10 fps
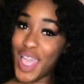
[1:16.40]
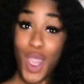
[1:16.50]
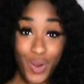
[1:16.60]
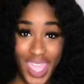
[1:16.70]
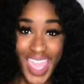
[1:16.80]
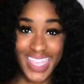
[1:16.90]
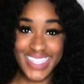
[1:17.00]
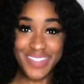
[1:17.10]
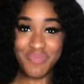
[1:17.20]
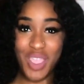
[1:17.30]

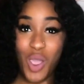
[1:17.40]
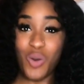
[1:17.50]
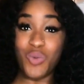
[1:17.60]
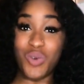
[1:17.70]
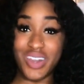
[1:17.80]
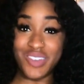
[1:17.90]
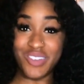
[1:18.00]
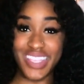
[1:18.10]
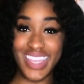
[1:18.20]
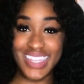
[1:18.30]
Okay, 1
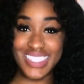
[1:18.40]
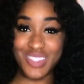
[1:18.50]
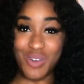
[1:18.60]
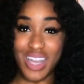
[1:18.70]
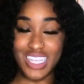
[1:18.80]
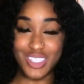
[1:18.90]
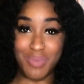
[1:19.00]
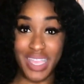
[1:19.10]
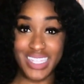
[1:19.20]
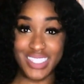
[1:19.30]
organic squash
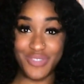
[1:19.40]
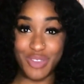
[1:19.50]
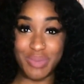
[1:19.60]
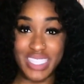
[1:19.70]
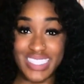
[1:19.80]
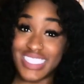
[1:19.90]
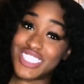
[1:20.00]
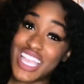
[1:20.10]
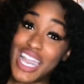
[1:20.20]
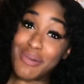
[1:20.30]
minus a few pieces
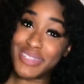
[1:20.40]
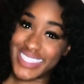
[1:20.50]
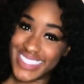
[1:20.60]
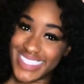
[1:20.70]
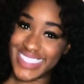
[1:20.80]
chopped.